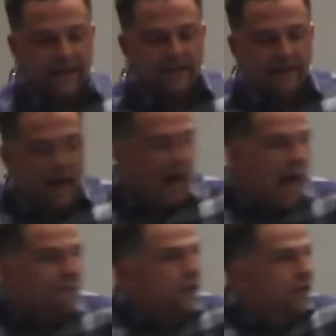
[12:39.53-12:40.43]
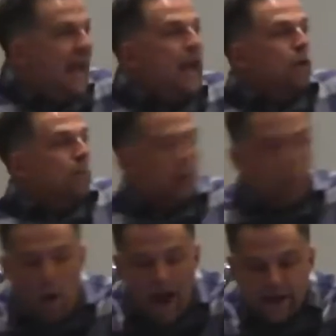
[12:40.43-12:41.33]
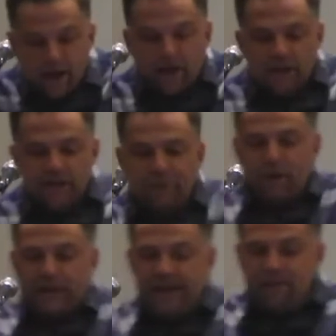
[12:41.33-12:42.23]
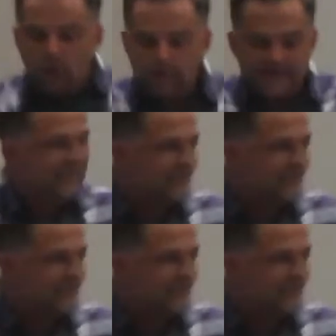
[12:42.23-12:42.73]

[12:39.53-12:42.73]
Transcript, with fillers: that after they are required to forgive all debts